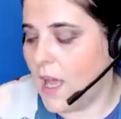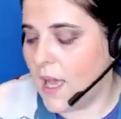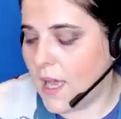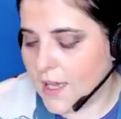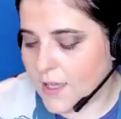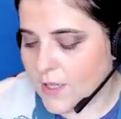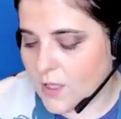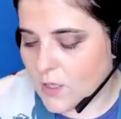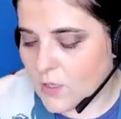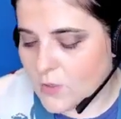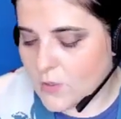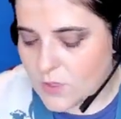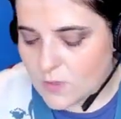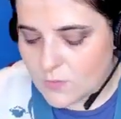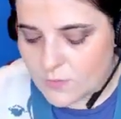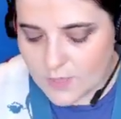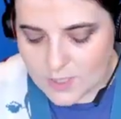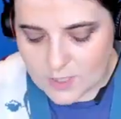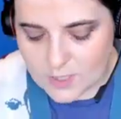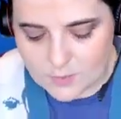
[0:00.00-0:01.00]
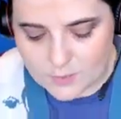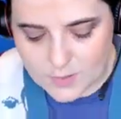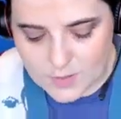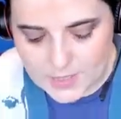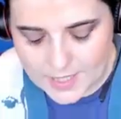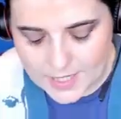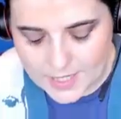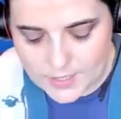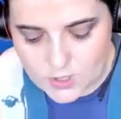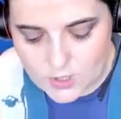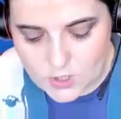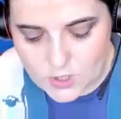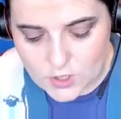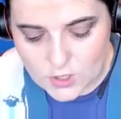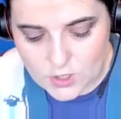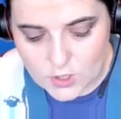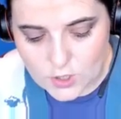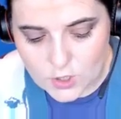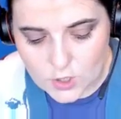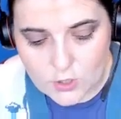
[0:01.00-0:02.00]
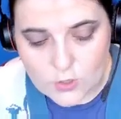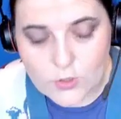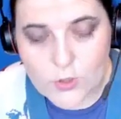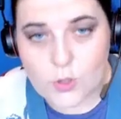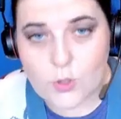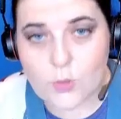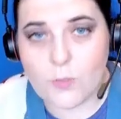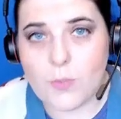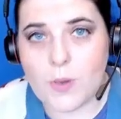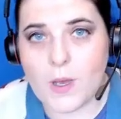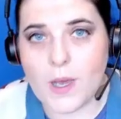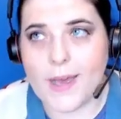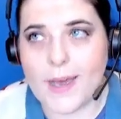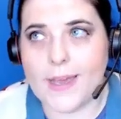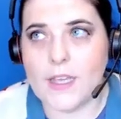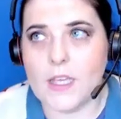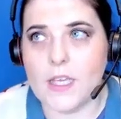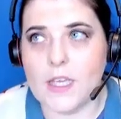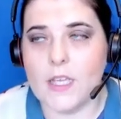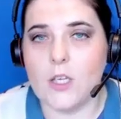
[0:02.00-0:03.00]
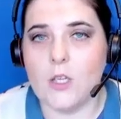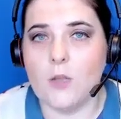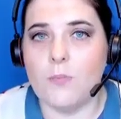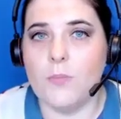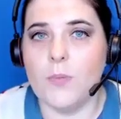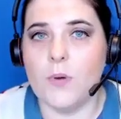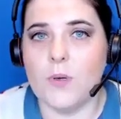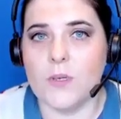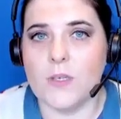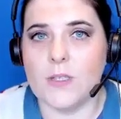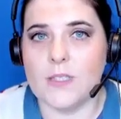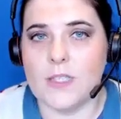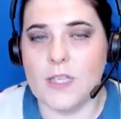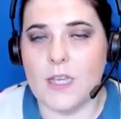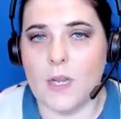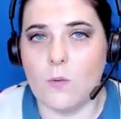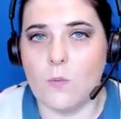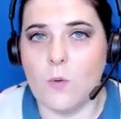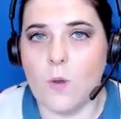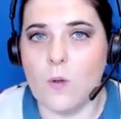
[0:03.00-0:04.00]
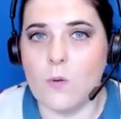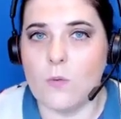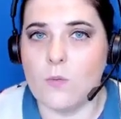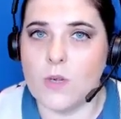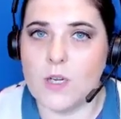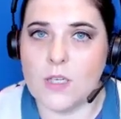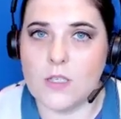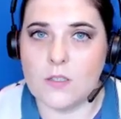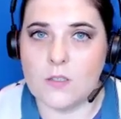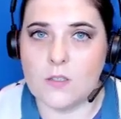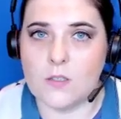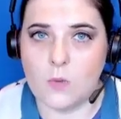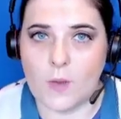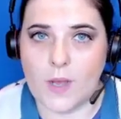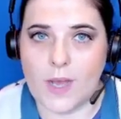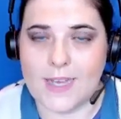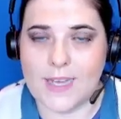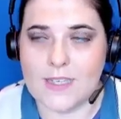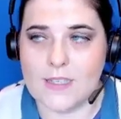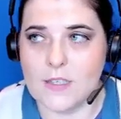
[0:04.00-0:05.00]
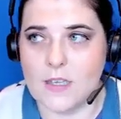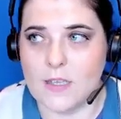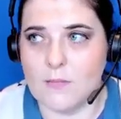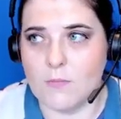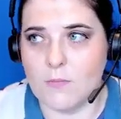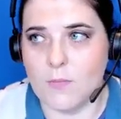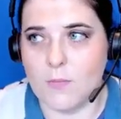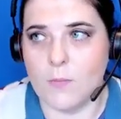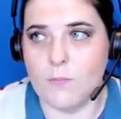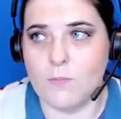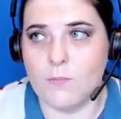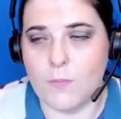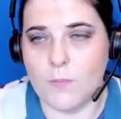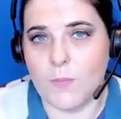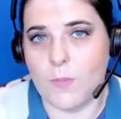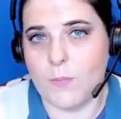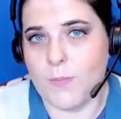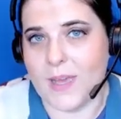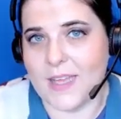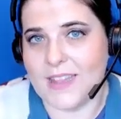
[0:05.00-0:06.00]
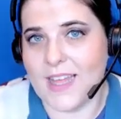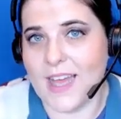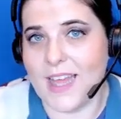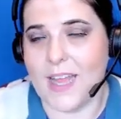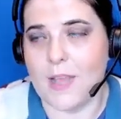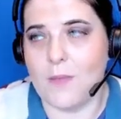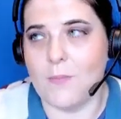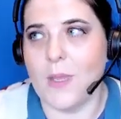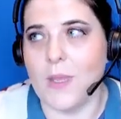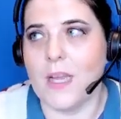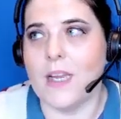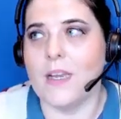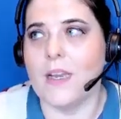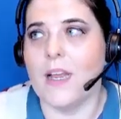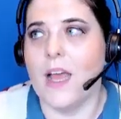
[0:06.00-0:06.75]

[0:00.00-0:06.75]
I also made a pledge not to buy any books that I won't read twice, and by that I mean